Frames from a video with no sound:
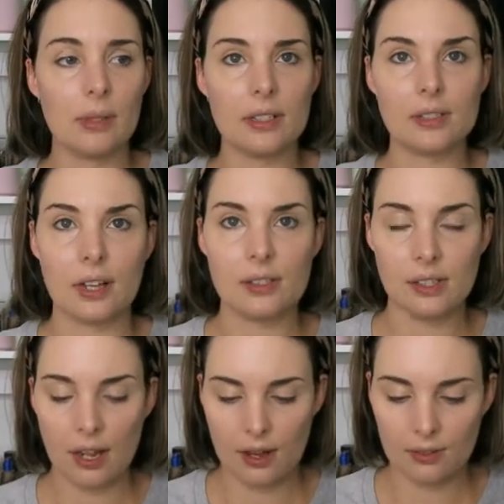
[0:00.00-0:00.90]
but the sun's
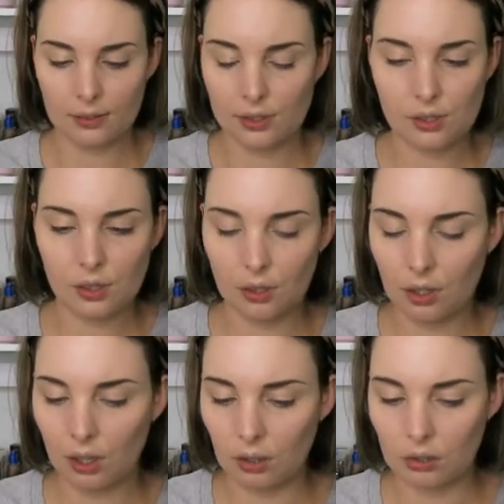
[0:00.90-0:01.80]
out. It's so
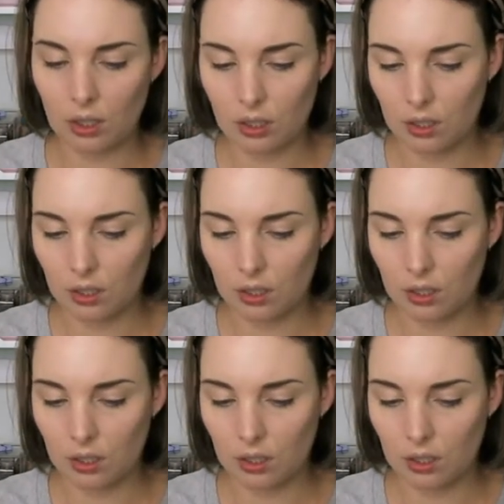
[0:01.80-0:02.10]
cold.